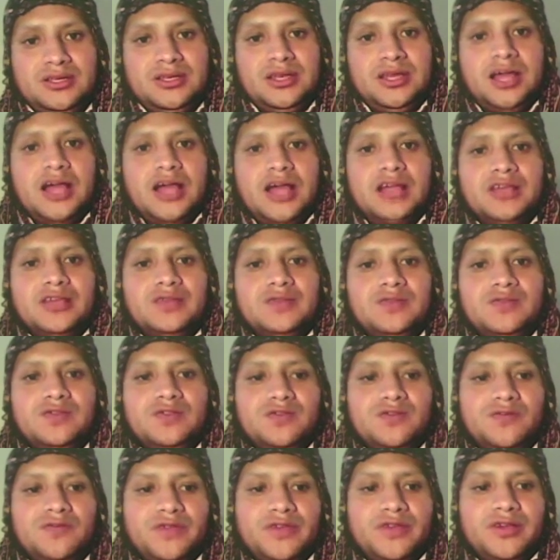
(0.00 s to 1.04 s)
And if you
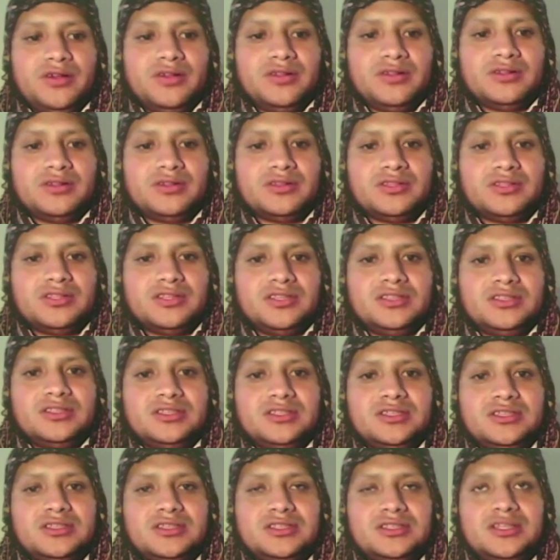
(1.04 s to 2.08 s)
feel this
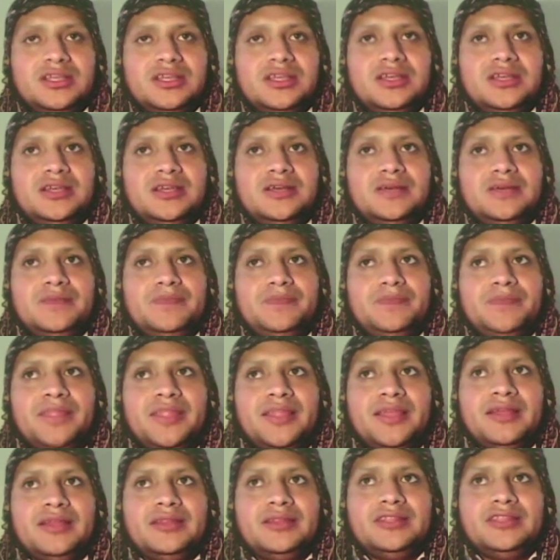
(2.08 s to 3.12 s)
is the
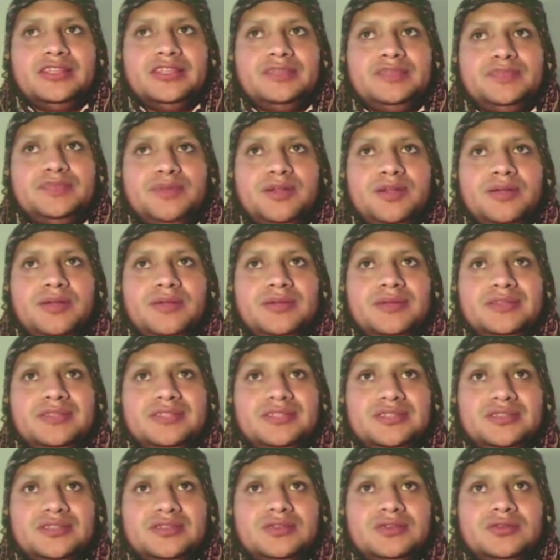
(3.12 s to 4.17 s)
this problems
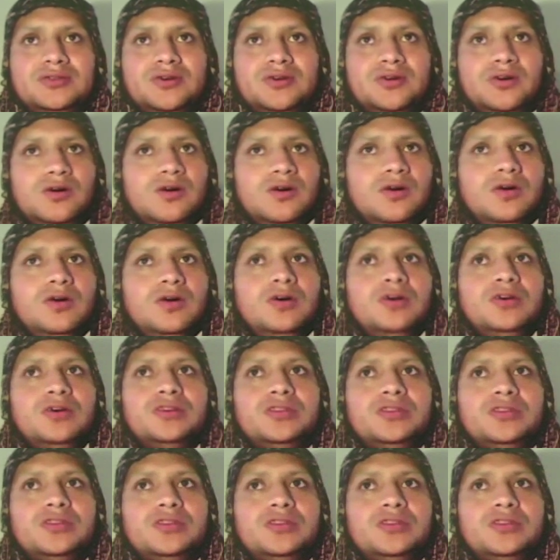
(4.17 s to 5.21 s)
is so
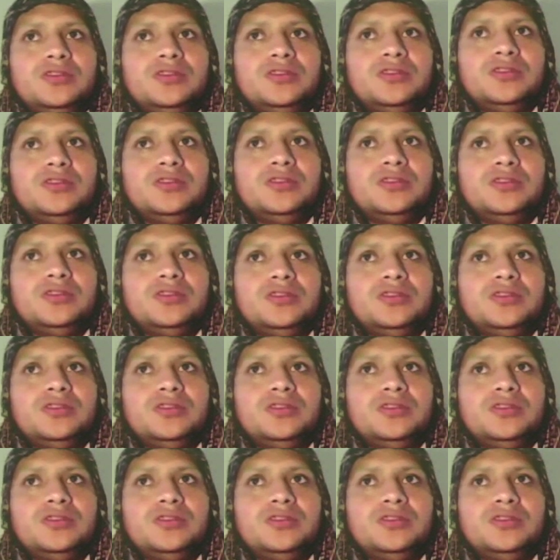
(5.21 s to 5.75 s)
difficult,